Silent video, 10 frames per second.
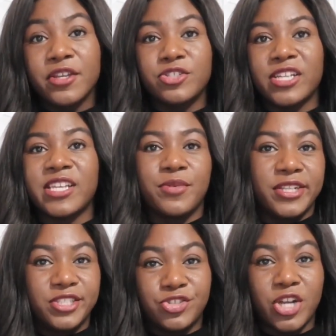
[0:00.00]
cute dress. I
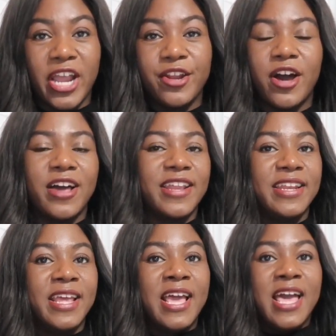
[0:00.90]
wanted to try it on,
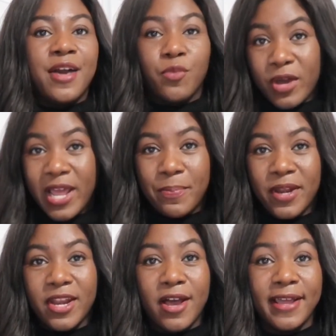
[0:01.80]
and when I
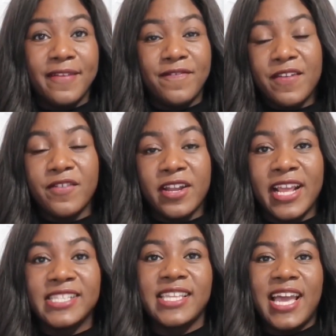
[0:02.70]
put it on, it fit very
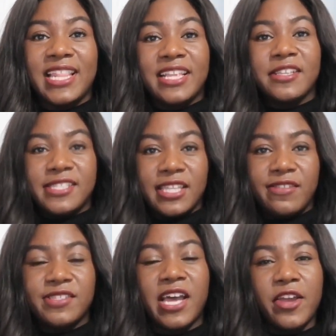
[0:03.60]
nicely. I like the
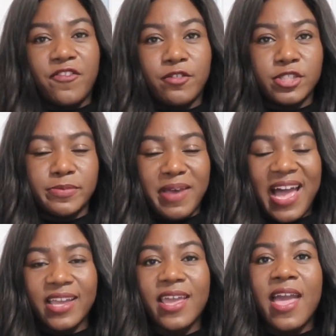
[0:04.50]
sleeves, how it folds
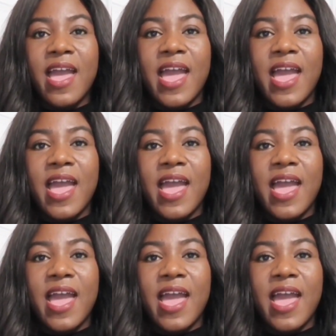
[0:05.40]
back,